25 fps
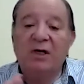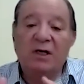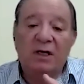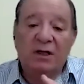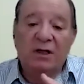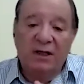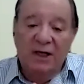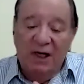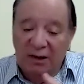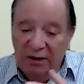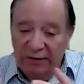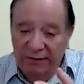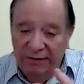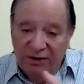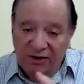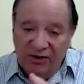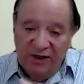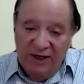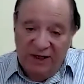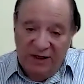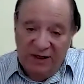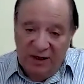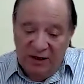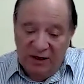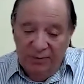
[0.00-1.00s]
not to the
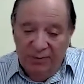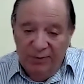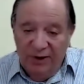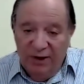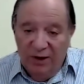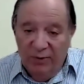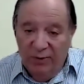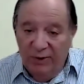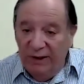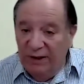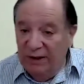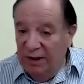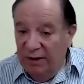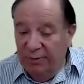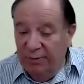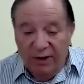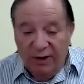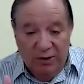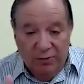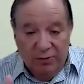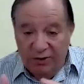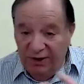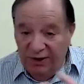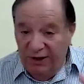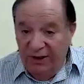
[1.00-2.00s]
extent that the BOE did, but it
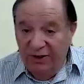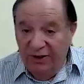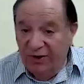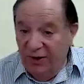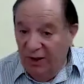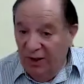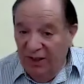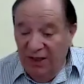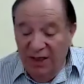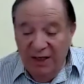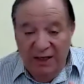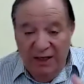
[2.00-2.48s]
was easy.